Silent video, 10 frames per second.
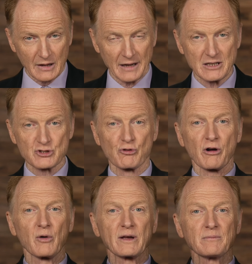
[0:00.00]
and He's
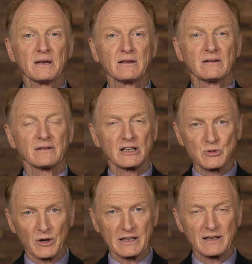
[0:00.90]
growing me.
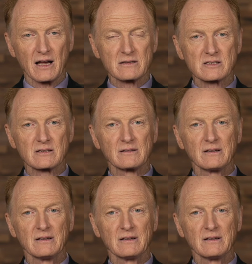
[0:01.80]
That's what He does.